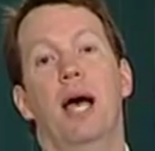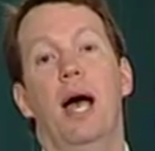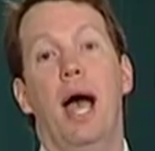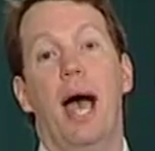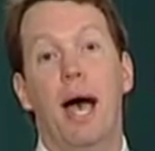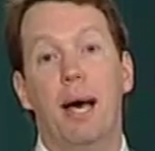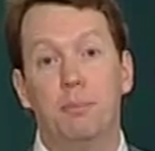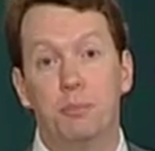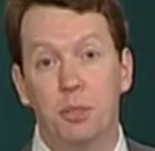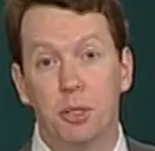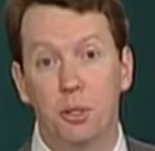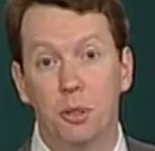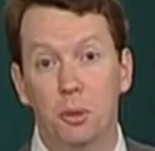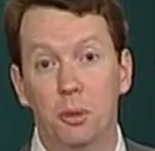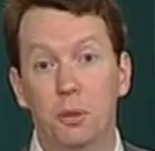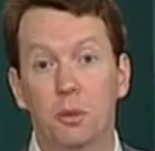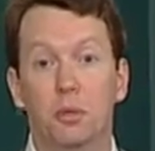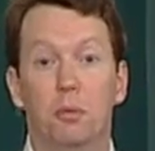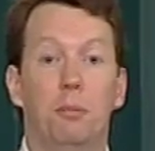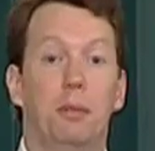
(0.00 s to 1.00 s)

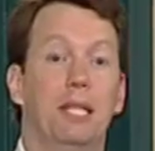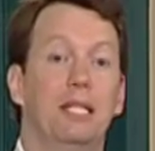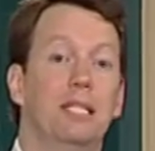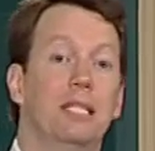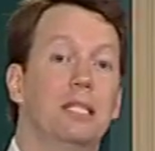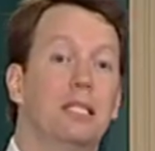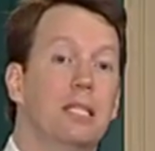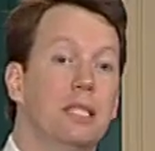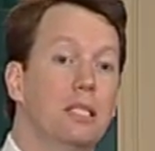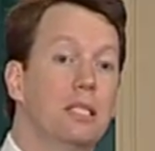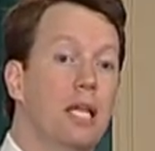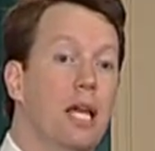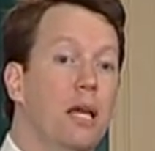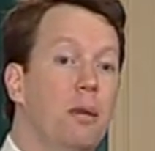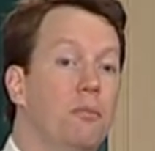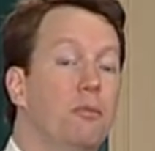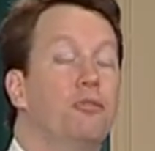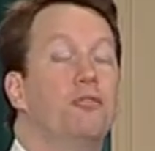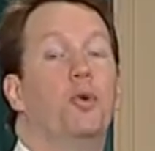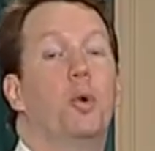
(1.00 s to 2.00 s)
Absolute means it's the
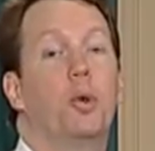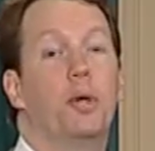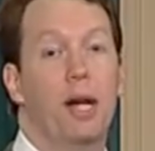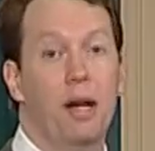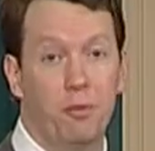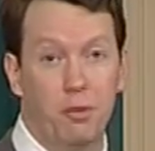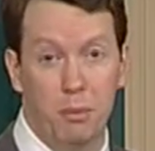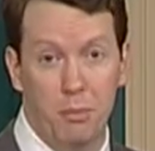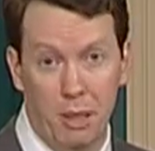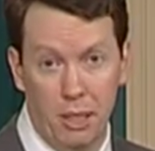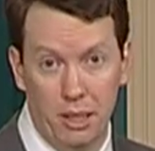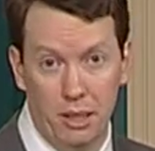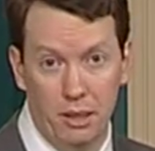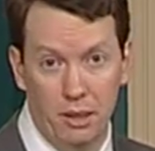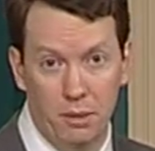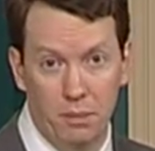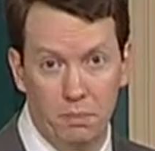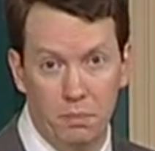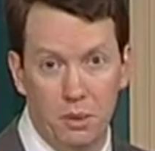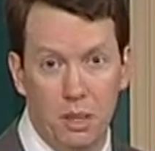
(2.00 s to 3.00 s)
same for everybody.
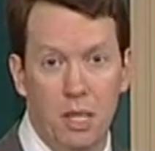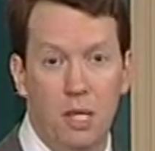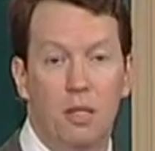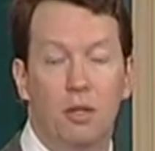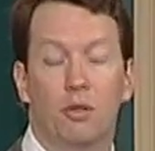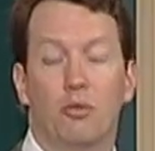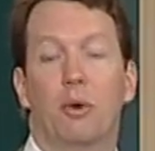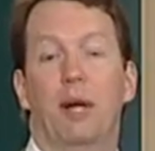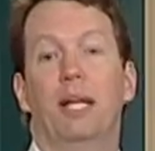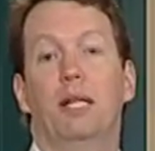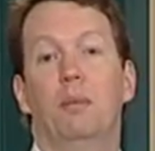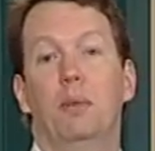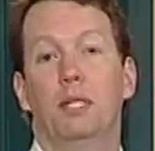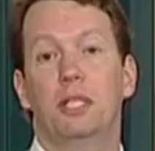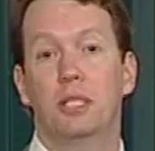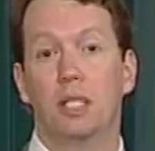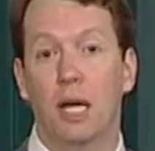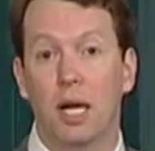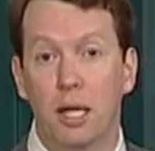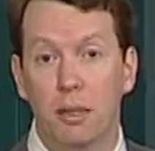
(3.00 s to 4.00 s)
The rate at
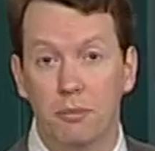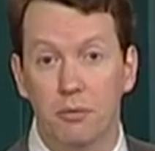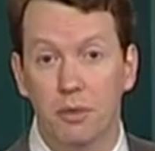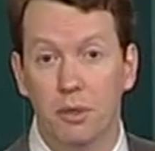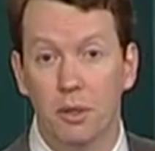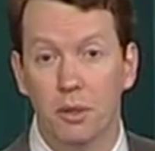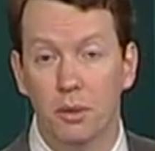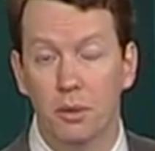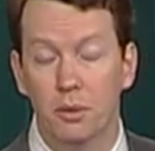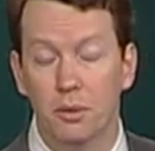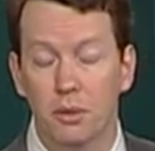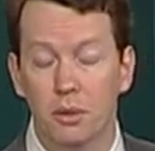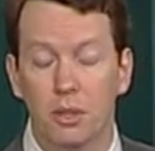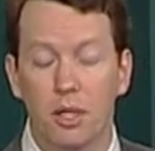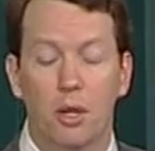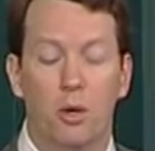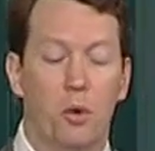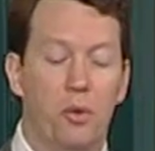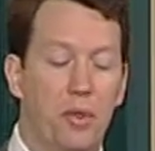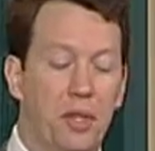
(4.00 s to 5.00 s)
which time flows,
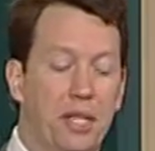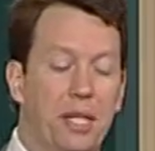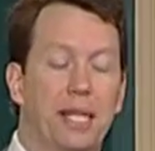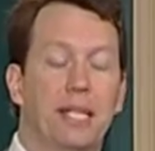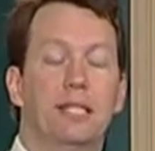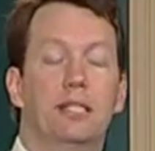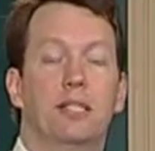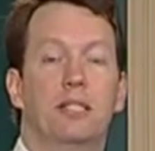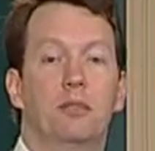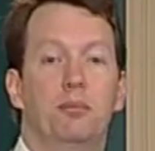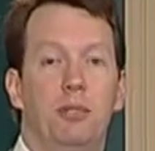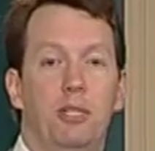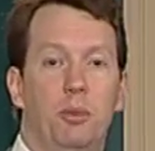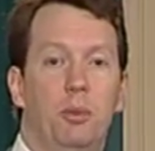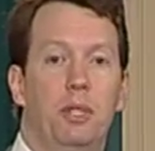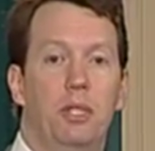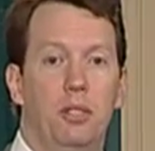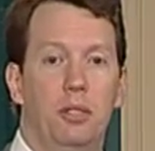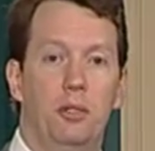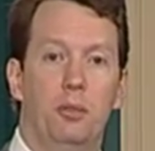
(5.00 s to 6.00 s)
or the distance
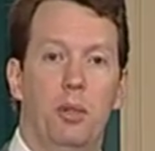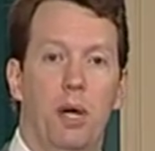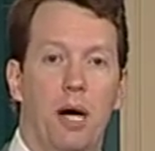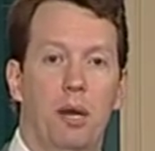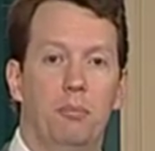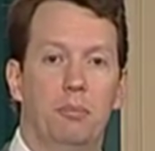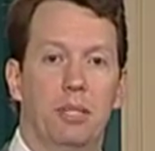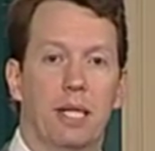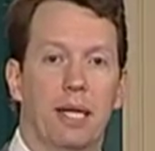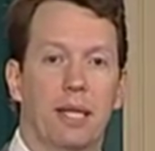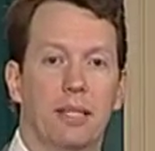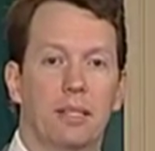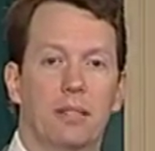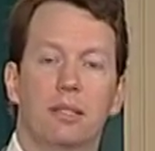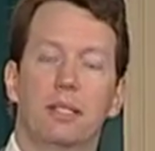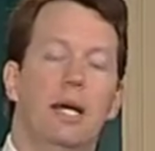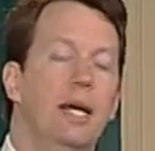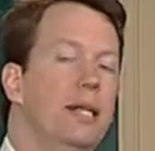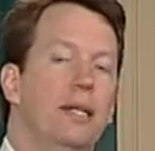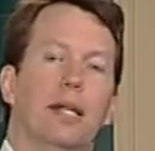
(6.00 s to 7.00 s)
between 2
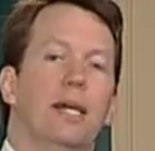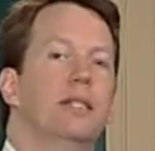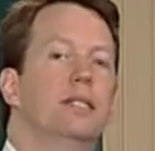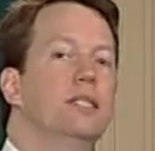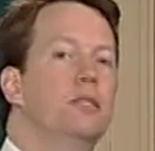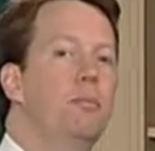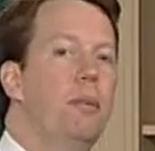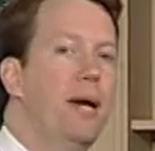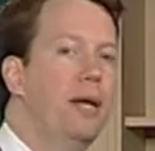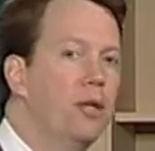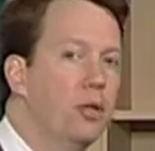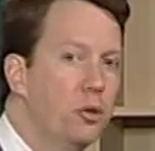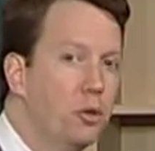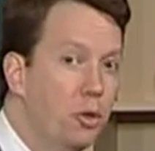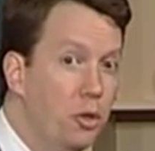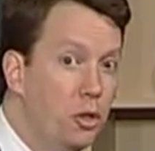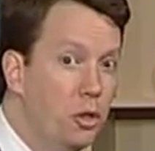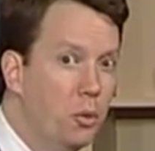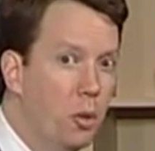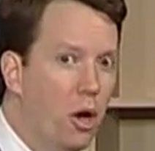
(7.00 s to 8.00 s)
objects, doesn't depend on
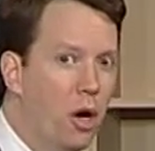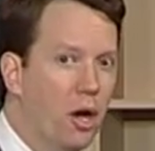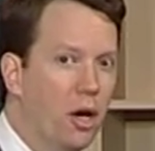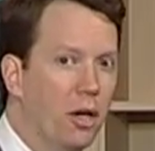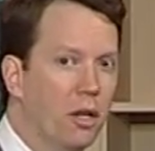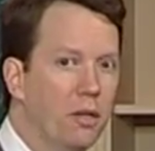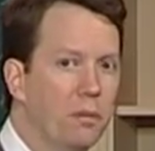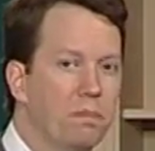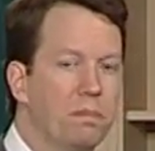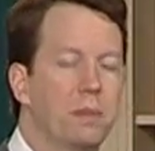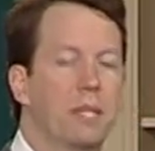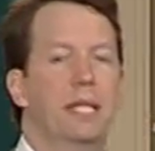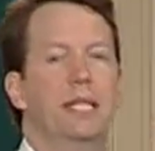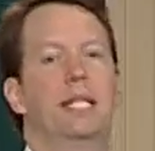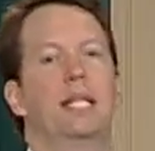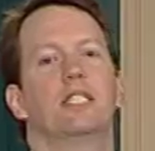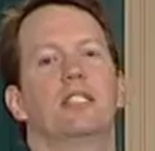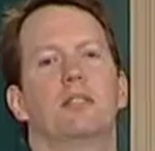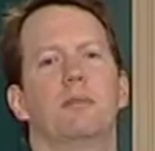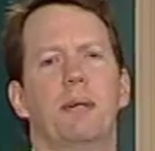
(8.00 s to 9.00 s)
who you are. It
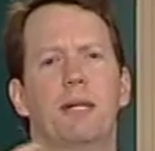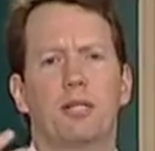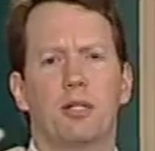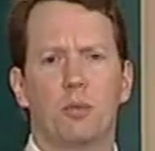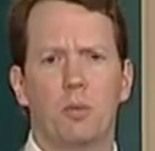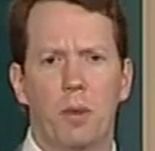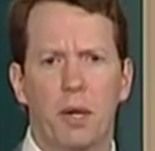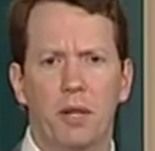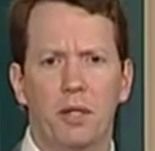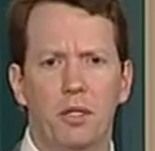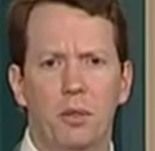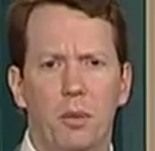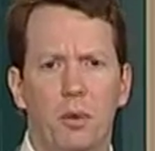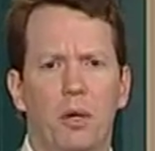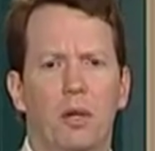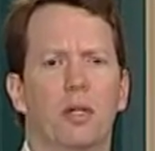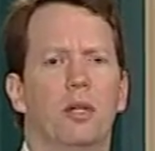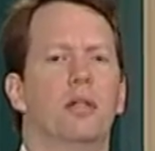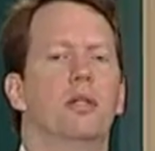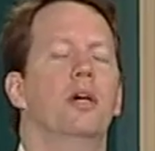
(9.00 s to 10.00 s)
doesn't depend on where you
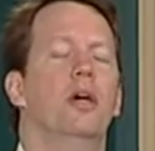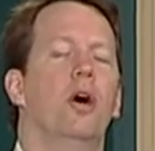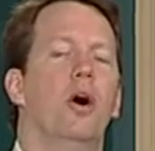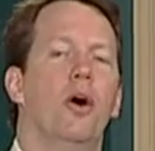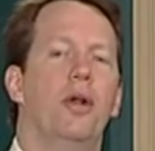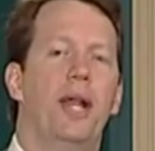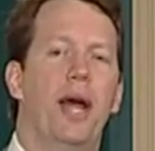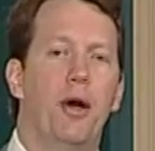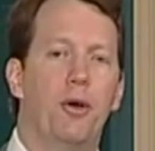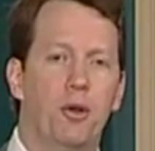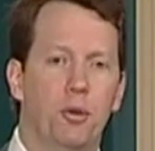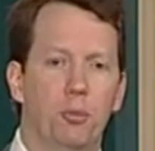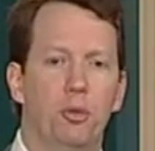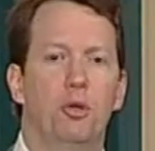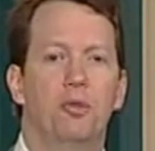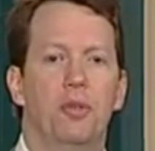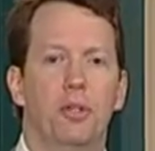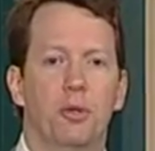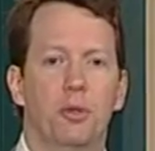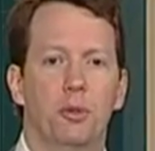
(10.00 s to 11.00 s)
are, on how you're
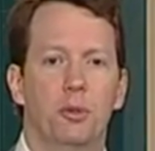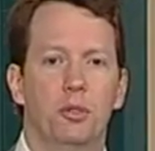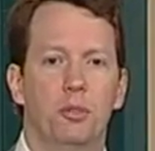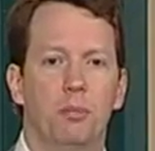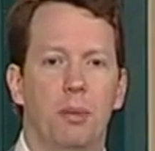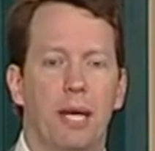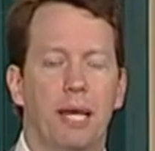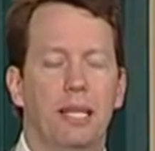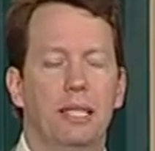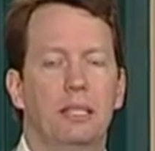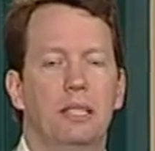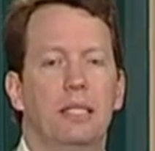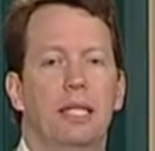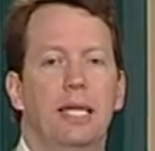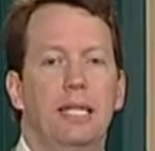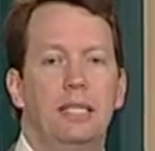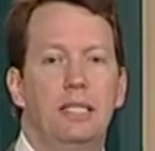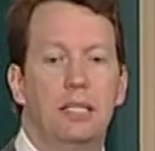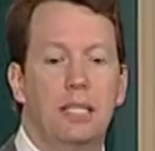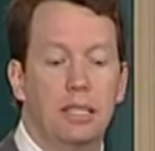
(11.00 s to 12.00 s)
moving through space.
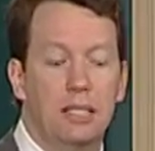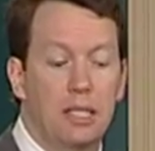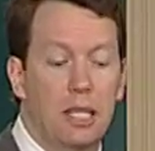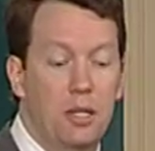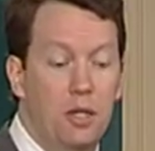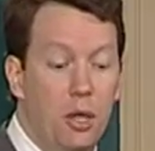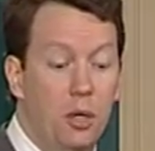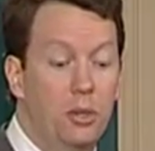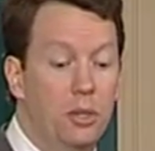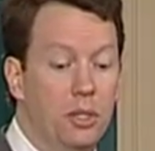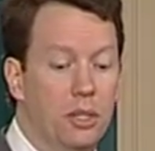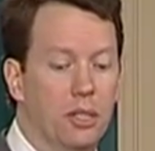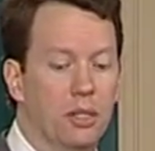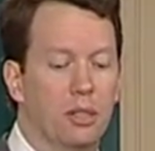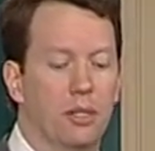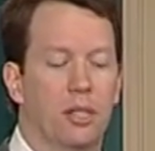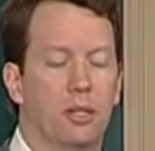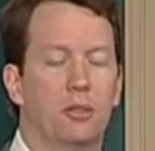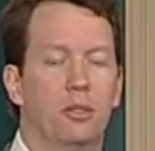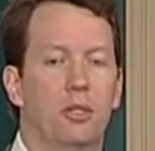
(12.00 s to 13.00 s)
It's just a
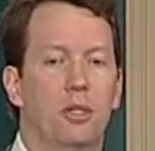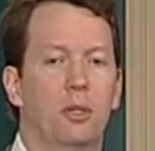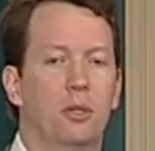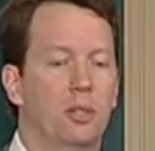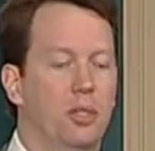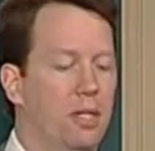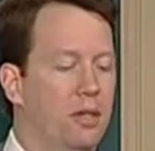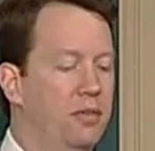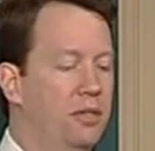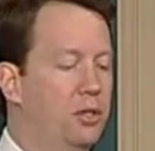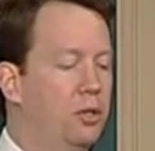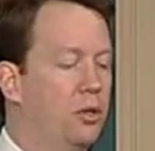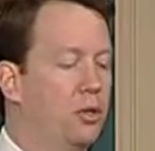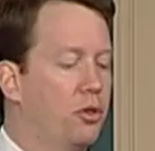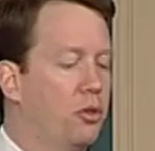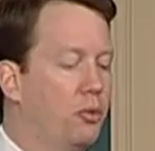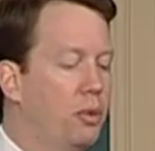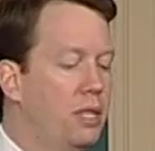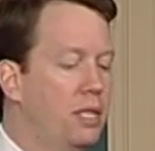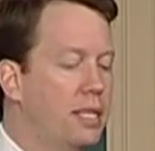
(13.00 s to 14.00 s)
notion. There's a notion of it took
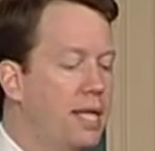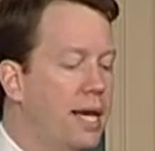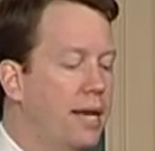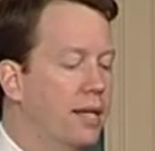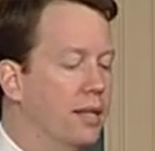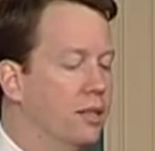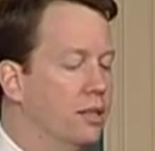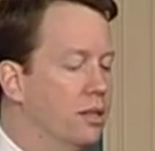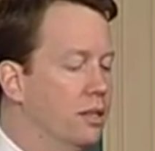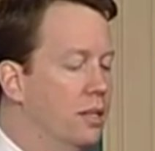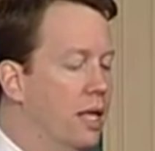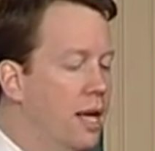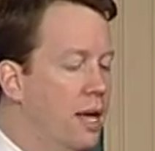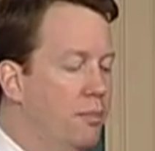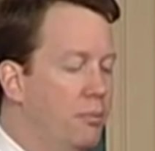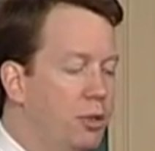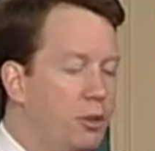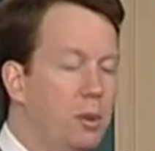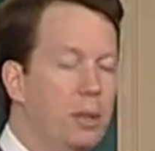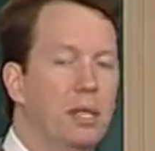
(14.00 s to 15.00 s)
3 seconds
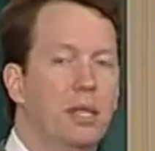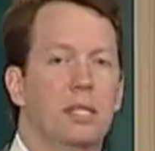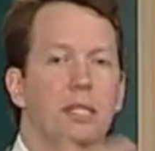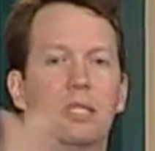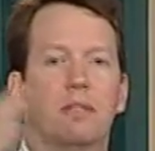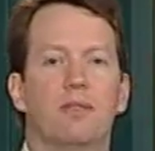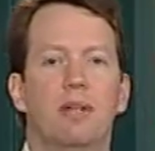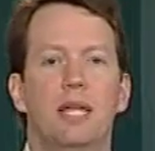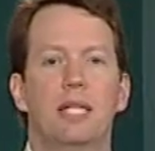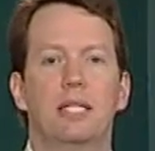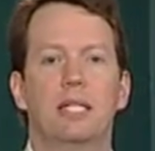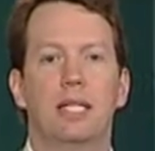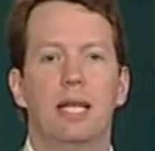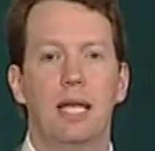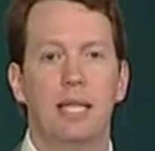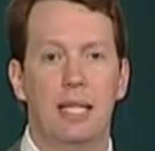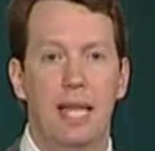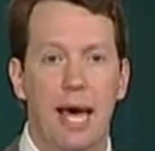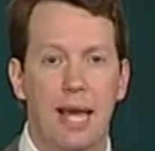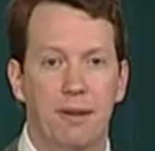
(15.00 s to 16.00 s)
between this event
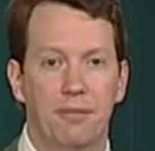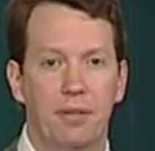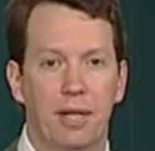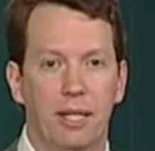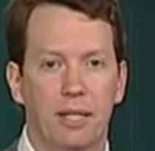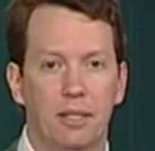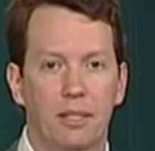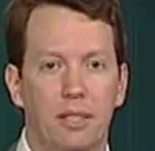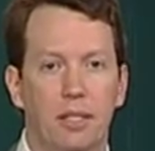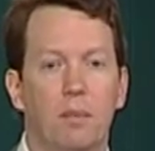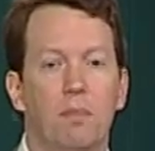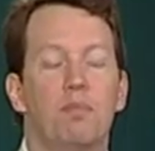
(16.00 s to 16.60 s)
and that event.